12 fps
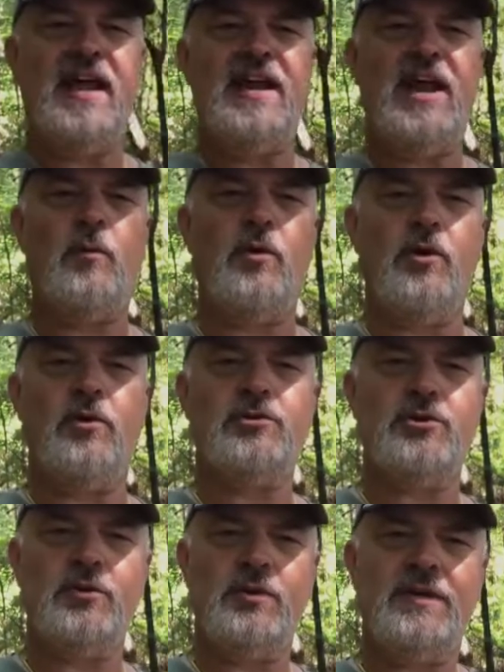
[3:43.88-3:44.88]
and now we'll go
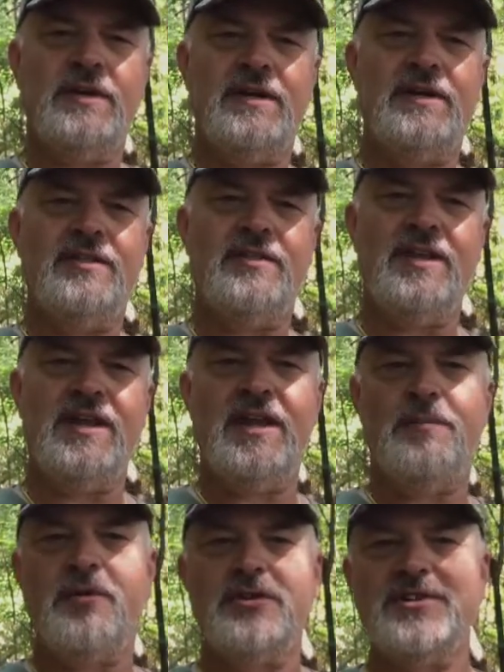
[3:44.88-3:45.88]
do
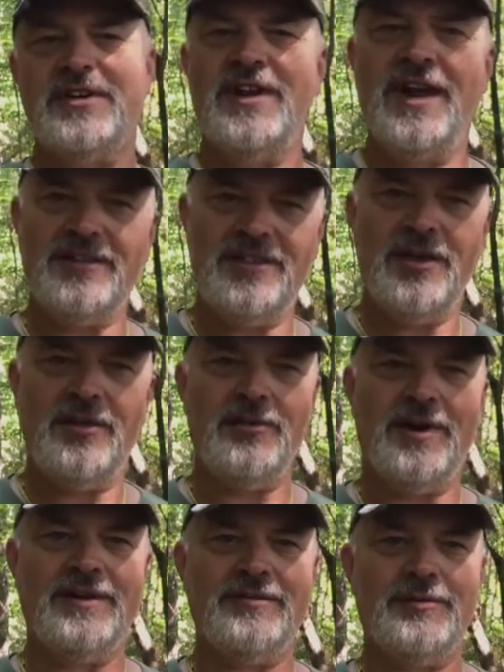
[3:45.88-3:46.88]
the prusik knot at the
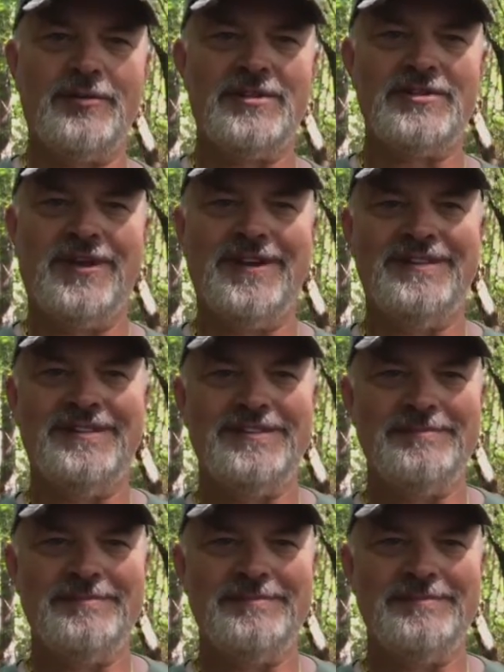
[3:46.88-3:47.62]
other end of the ridge line.